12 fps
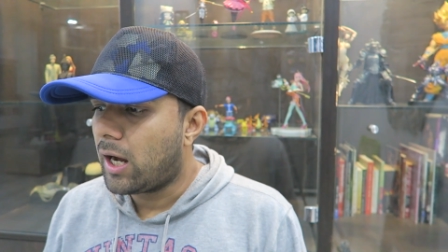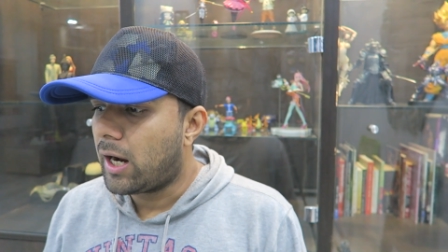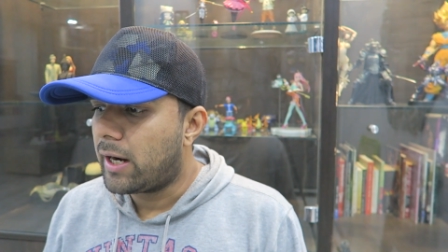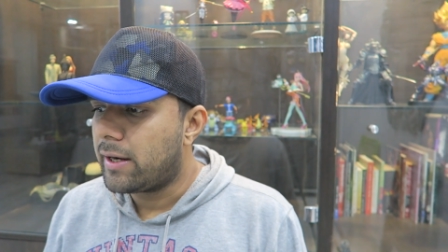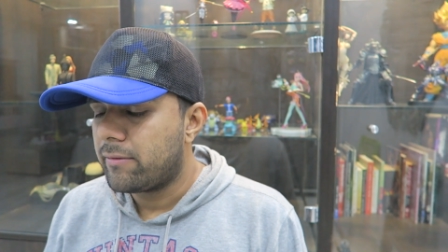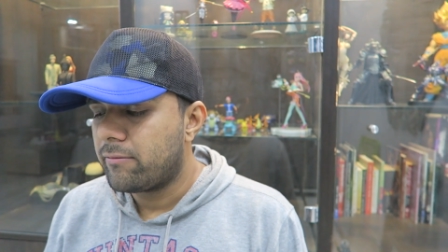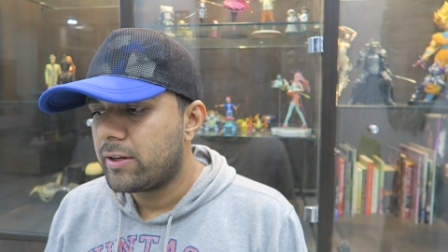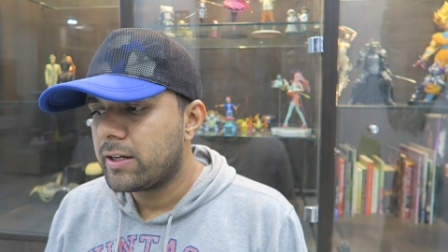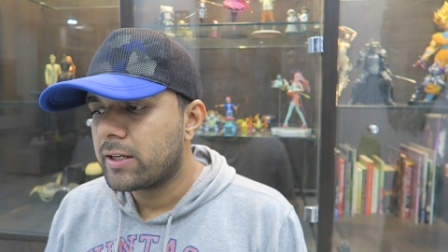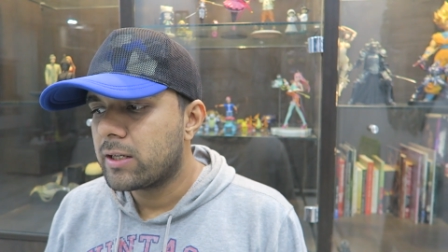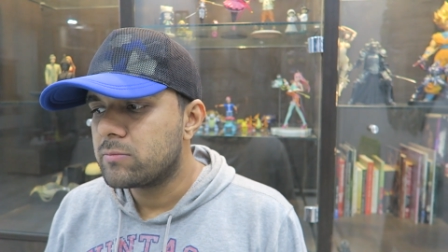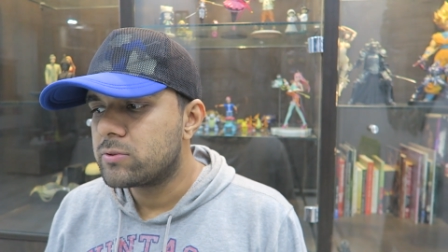And when
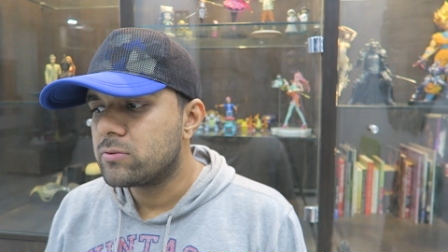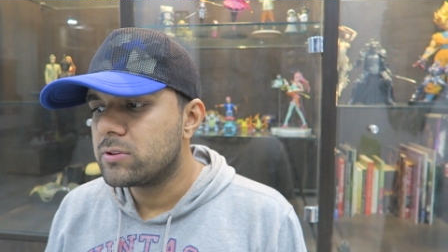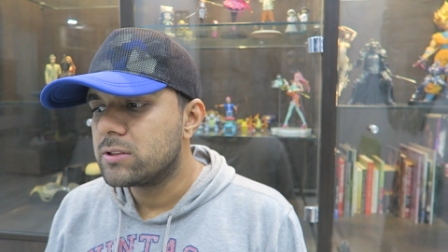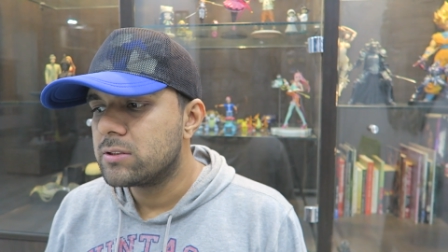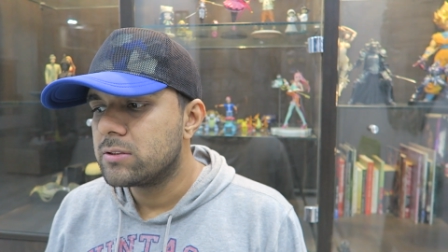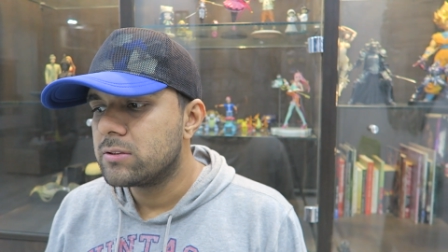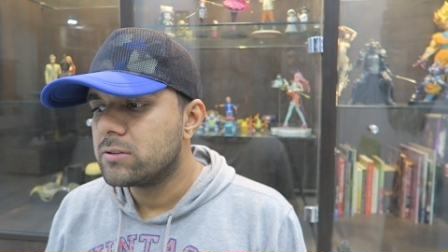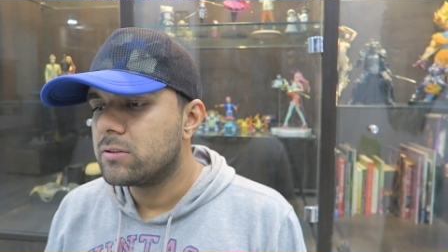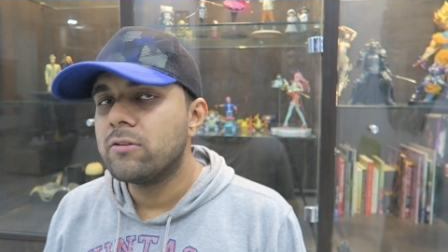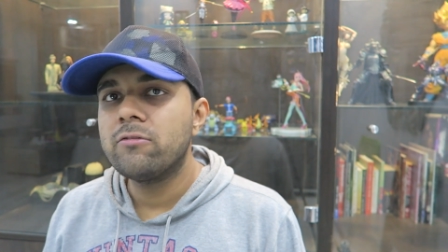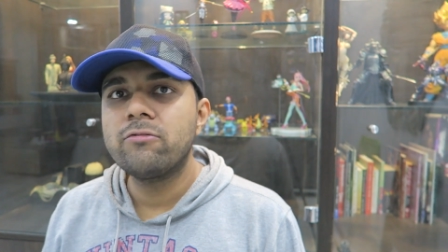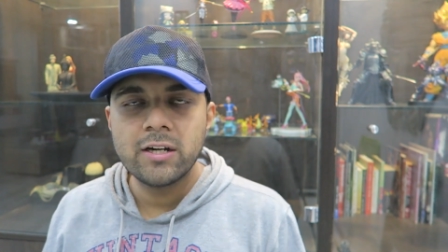it comes to
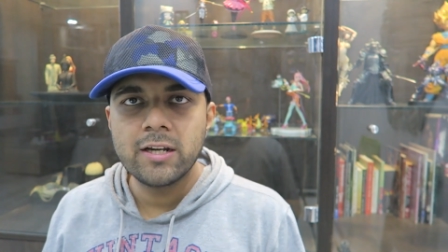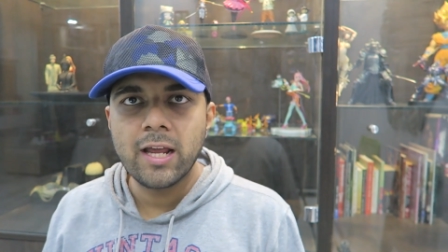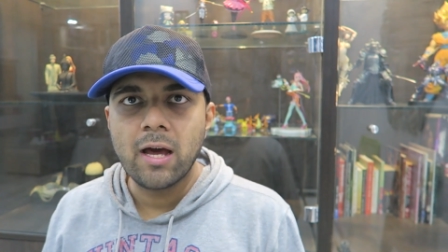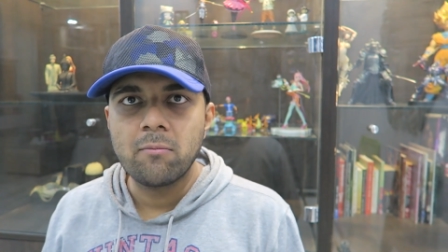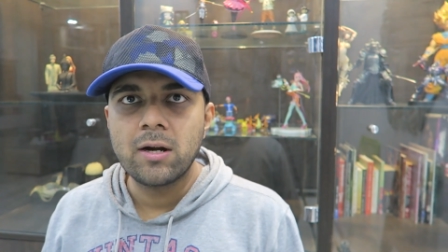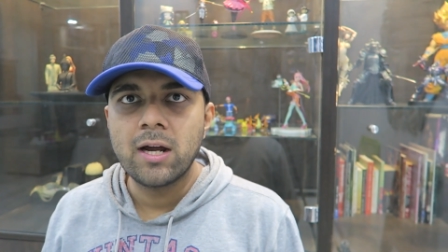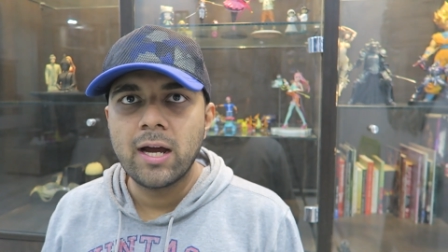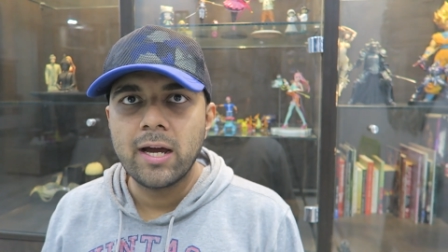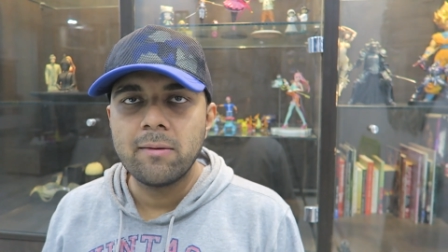the front camera,